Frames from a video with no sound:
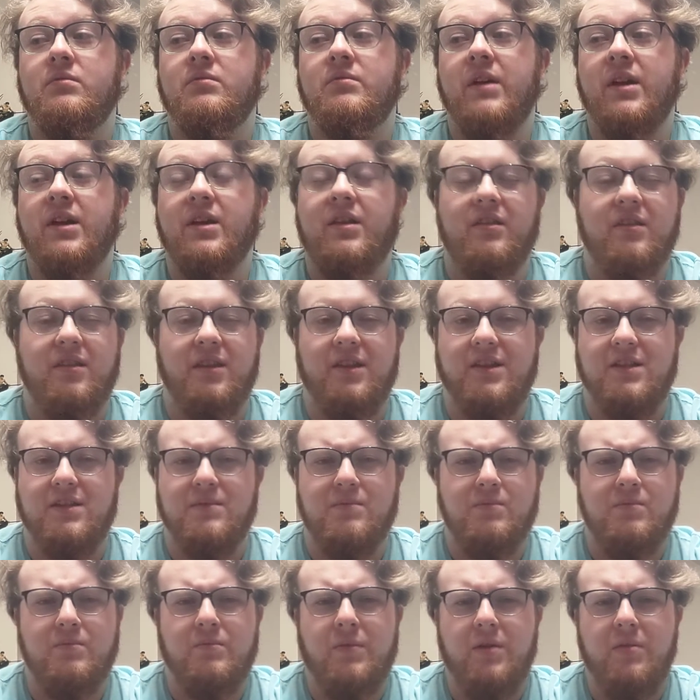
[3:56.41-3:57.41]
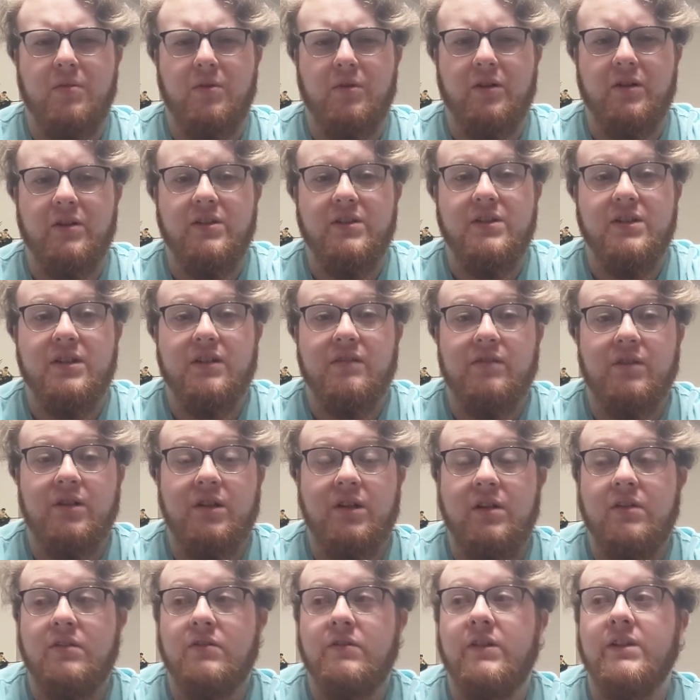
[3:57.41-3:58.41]
making things a bit more interesting for
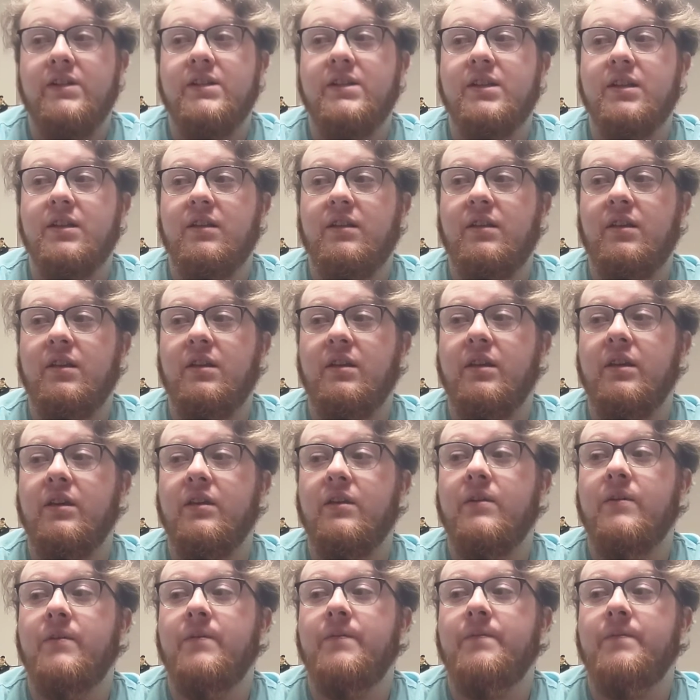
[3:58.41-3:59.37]
the next wrestling thing, like,